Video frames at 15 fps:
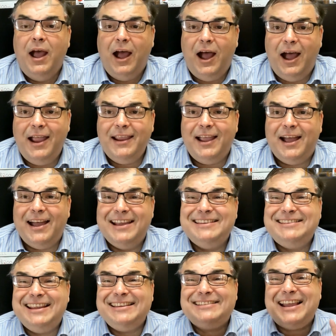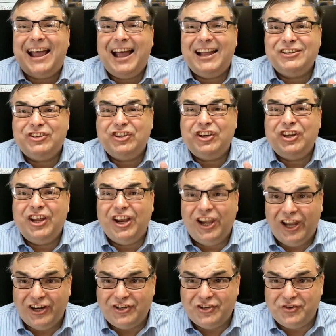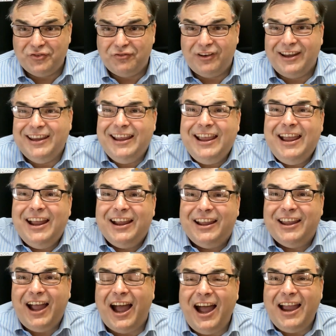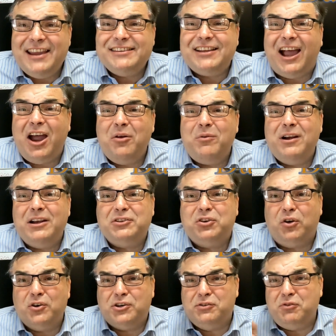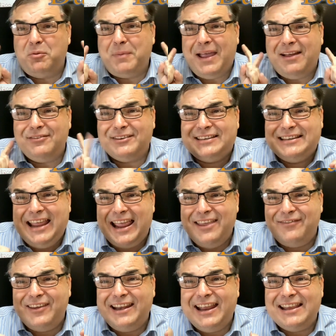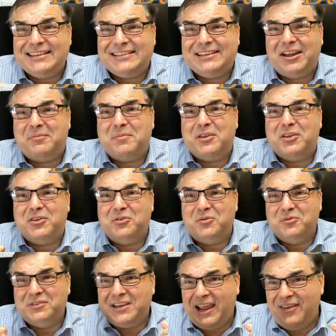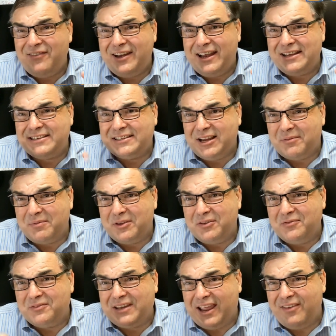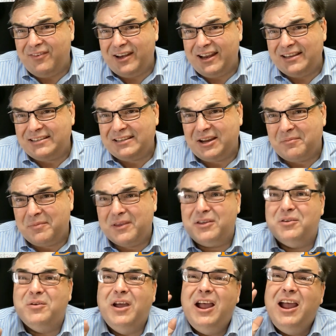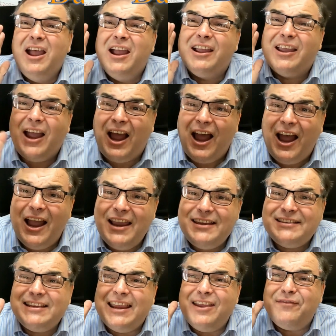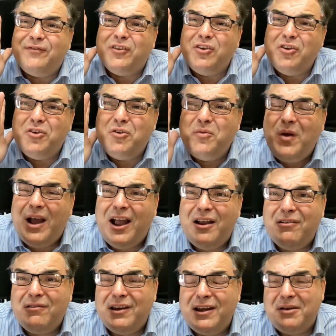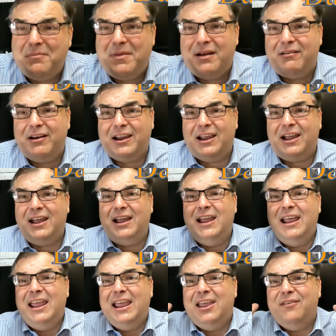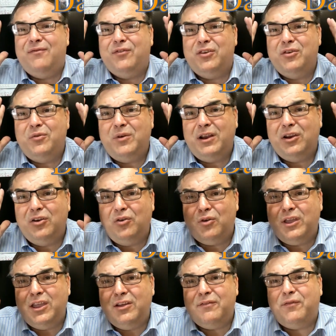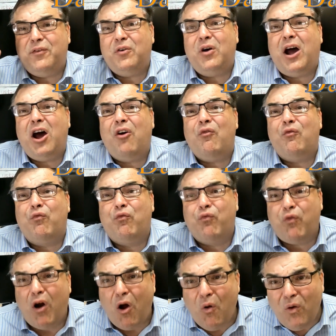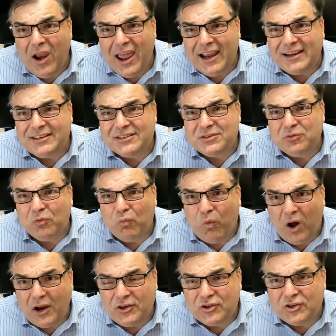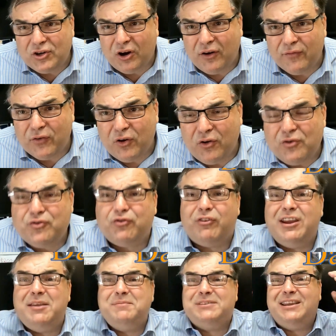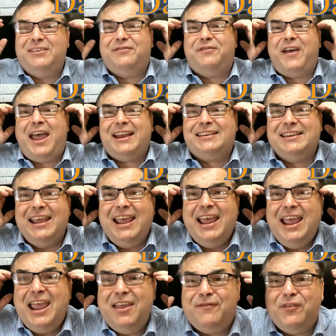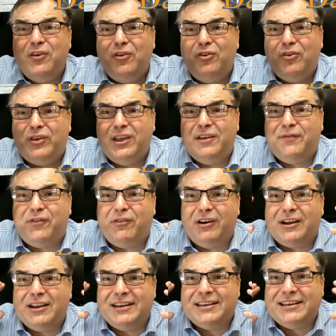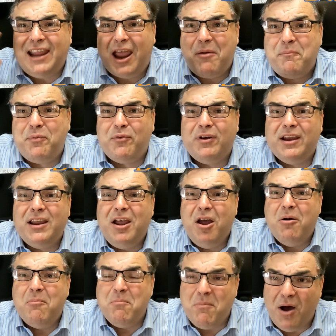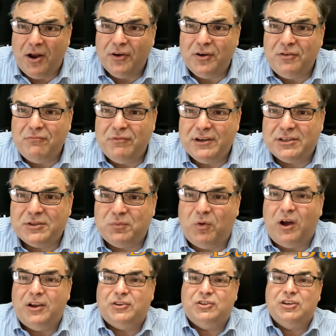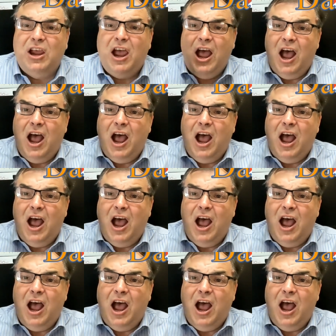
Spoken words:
Hi guys, it's Archie Luxury. Guys, I want to talk to you about David SW. David SW, David SW. Guys, if you are in America, if you are looking for a Rolex watch of your dreams, in fact, if you're looking for a contemporary modern wristwatch,